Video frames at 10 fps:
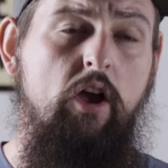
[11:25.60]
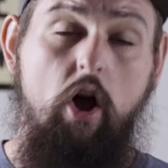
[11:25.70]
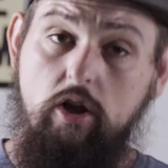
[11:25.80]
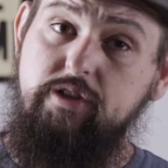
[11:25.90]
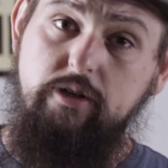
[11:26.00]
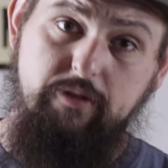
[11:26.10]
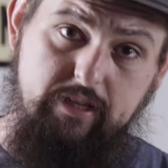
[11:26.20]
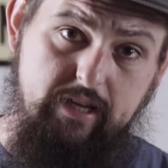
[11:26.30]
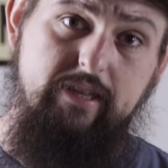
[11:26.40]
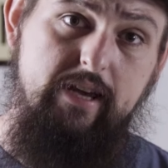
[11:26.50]
also
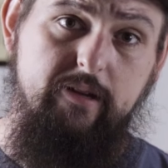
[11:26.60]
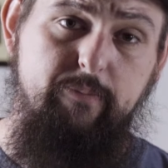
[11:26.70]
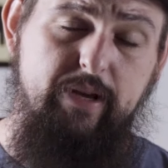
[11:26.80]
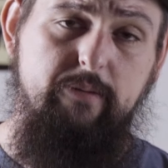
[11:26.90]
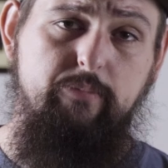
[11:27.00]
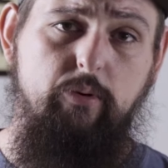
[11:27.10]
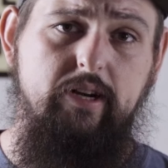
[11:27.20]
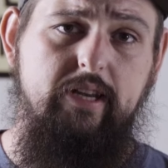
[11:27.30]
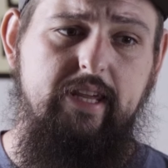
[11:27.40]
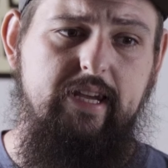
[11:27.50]
the other big
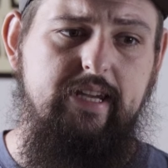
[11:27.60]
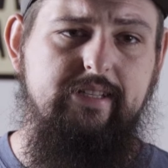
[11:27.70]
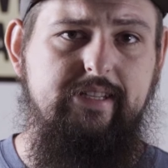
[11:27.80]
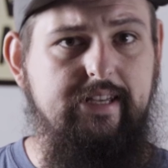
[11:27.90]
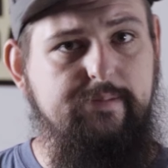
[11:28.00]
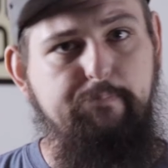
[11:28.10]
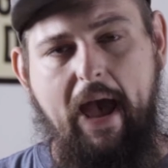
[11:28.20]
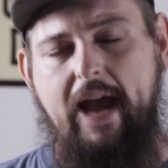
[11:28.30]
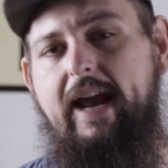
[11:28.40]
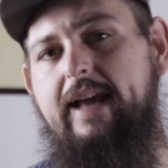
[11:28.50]
important thing is
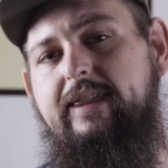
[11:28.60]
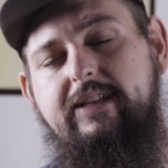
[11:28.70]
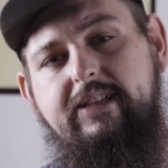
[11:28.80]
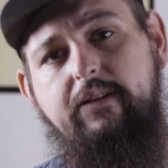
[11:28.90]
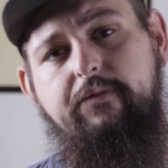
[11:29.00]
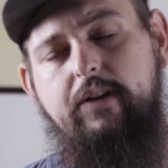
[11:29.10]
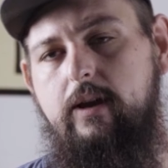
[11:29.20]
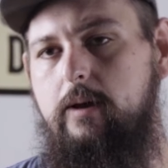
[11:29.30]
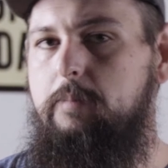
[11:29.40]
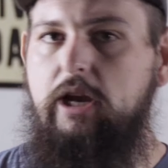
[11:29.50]
back at the diff,
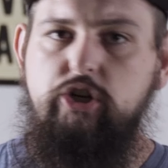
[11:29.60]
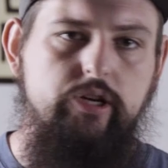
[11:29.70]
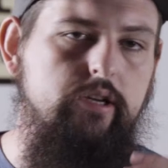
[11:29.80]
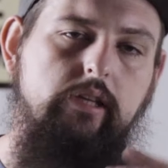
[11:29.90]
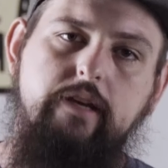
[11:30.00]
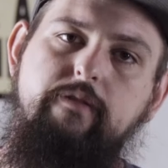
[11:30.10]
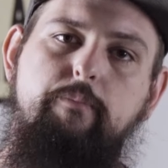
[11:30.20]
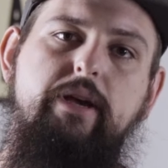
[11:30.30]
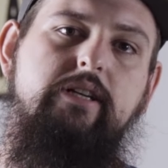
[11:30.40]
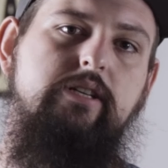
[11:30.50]
make sure you leave a
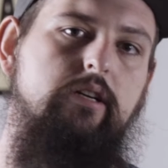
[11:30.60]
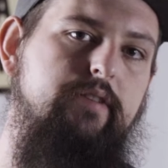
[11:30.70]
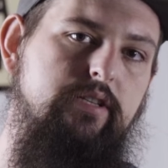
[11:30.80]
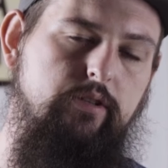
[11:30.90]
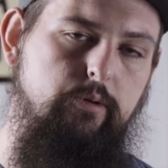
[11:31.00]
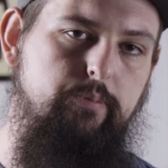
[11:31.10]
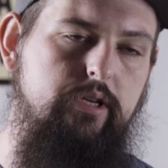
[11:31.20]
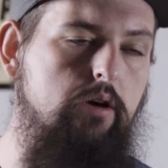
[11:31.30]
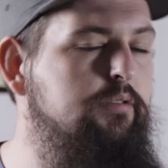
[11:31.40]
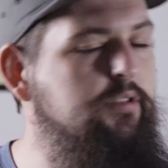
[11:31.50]
big service loop.
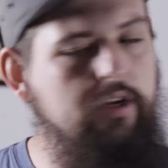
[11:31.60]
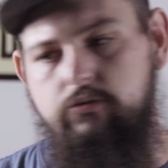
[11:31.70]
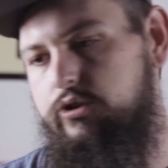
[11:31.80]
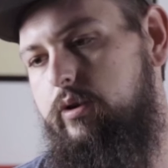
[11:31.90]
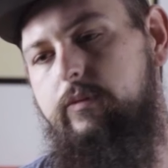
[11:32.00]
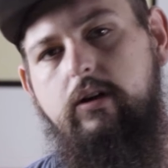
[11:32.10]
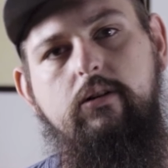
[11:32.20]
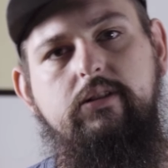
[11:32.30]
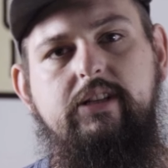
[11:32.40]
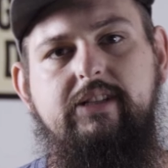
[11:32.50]
Don't trim your
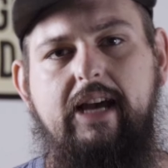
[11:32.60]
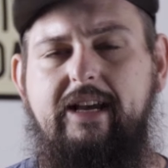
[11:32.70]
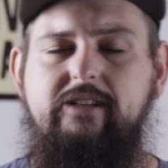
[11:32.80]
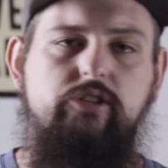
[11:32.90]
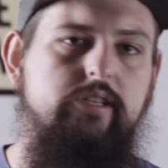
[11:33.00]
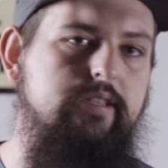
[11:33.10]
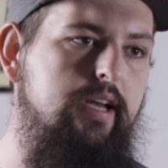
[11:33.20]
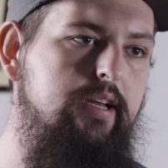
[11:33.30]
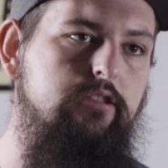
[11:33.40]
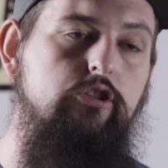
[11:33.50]
hose to size,
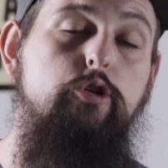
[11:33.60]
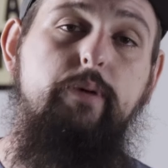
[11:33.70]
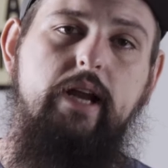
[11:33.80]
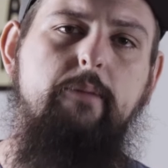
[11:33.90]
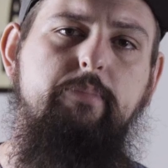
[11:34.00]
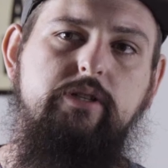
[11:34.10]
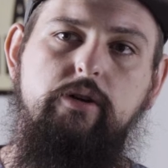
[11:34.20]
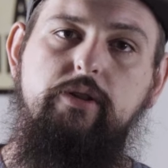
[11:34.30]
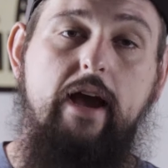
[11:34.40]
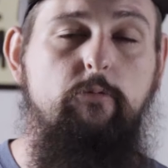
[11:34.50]
just loop it up
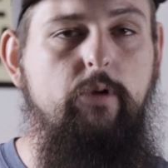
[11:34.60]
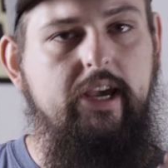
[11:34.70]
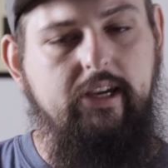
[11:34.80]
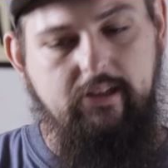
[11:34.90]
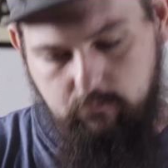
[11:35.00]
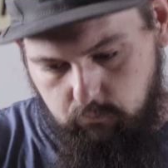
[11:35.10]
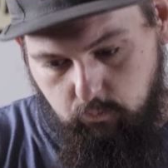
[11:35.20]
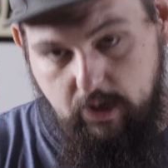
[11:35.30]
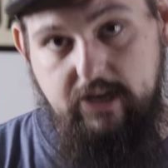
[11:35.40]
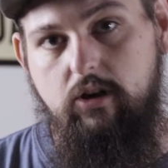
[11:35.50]
so that way
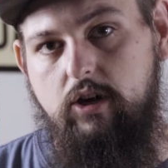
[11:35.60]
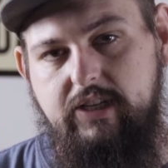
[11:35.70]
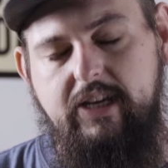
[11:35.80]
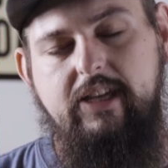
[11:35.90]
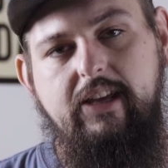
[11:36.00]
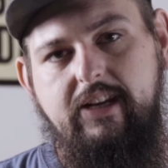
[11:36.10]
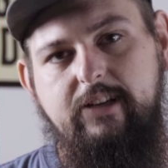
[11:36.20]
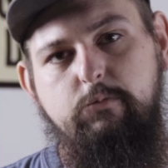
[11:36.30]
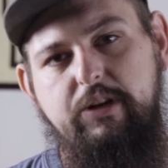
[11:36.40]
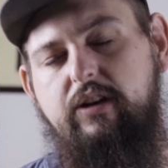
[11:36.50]
when you're
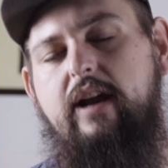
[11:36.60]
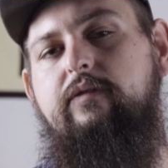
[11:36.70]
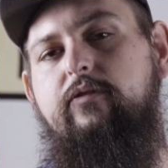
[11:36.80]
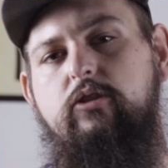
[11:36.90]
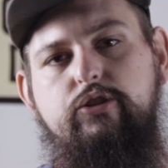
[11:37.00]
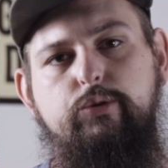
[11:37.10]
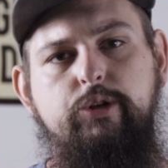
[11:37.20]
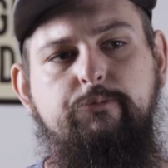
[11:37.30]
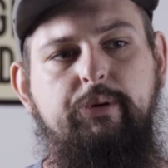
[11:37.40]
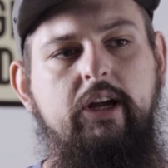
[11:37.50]
articulated, when you're at full
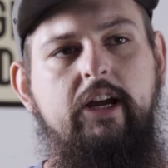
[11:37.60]
droop,